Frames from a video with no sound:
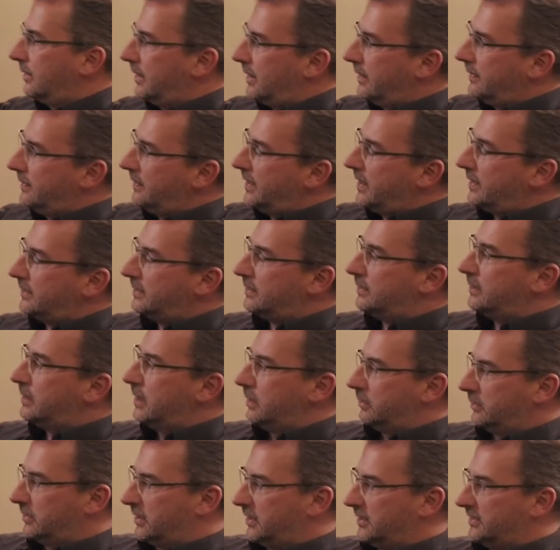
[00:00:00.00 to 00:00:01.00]
And that in
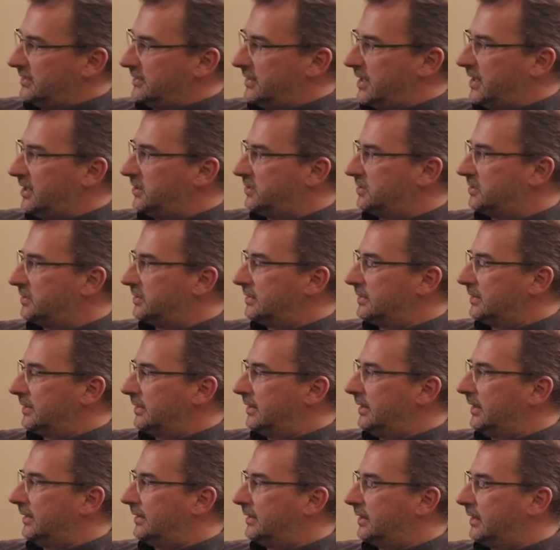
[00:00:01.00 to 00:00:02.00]
localization,
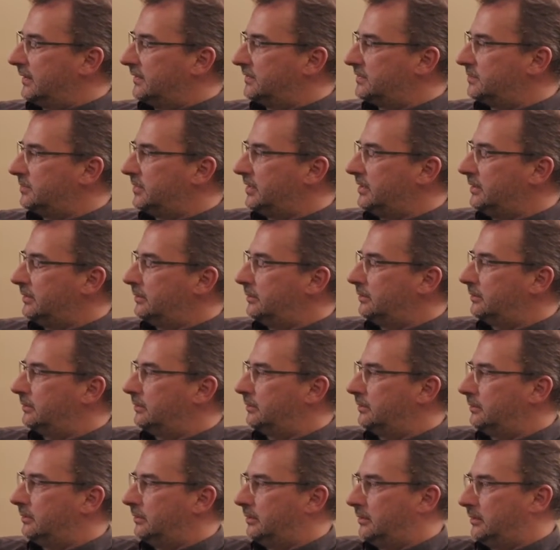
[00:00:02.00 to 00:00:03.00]
it gives me
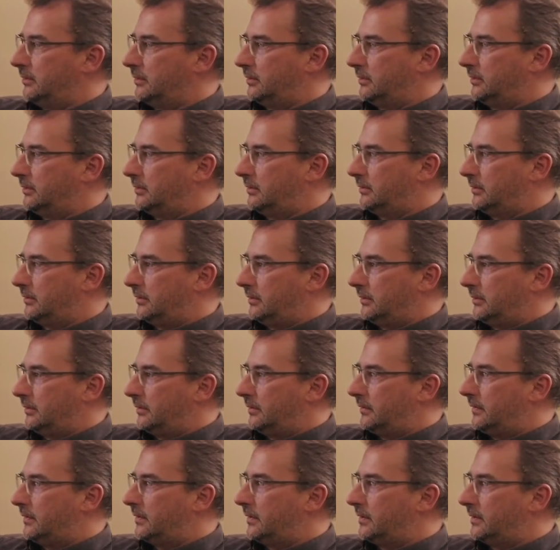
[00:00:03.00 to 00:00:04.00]

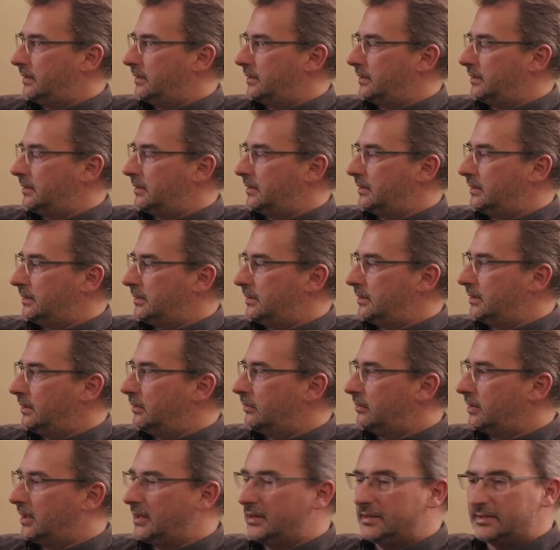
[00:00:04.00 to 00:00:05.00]
the
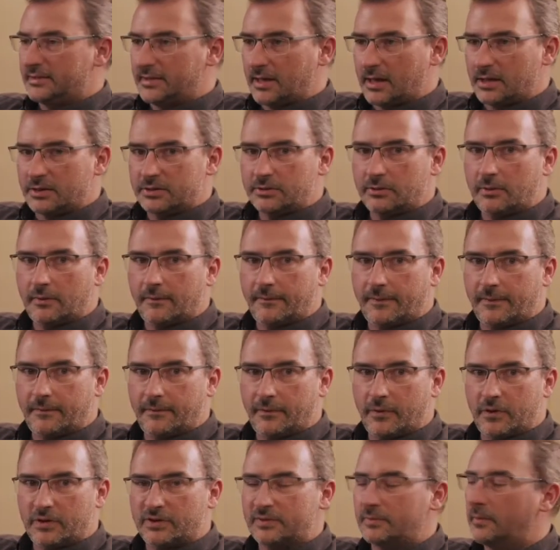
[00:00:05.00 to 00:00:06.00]
localization of the
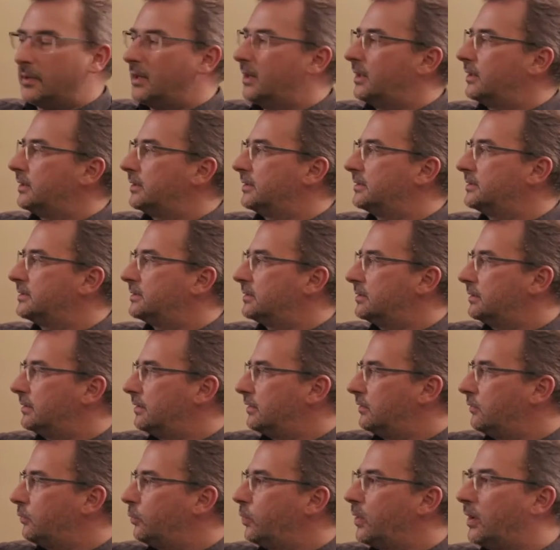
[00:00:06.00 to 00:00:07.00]
first violins
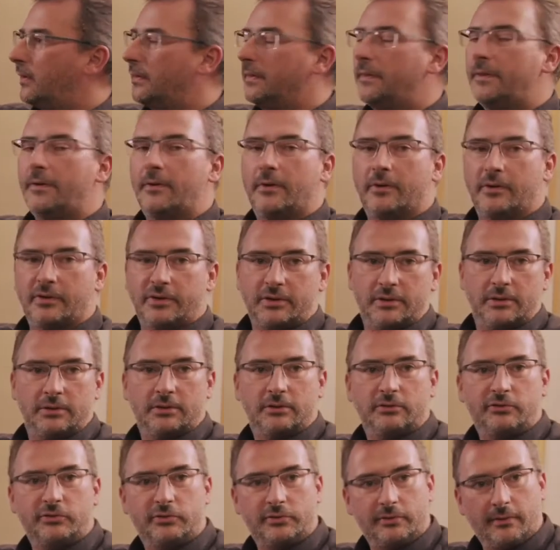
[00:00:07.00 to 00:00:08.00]
1/3
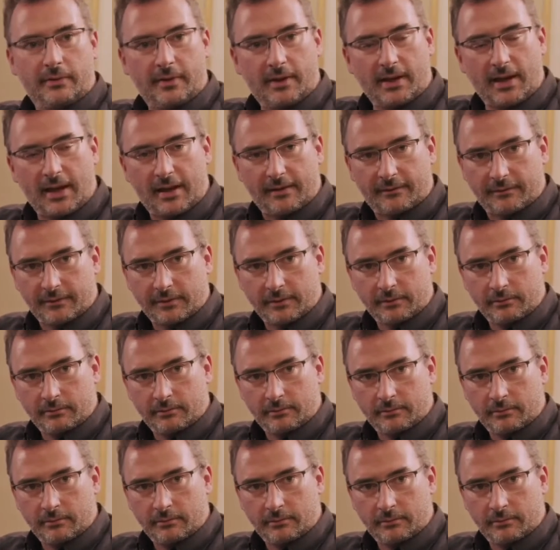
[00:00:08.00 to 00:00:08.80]
to the left.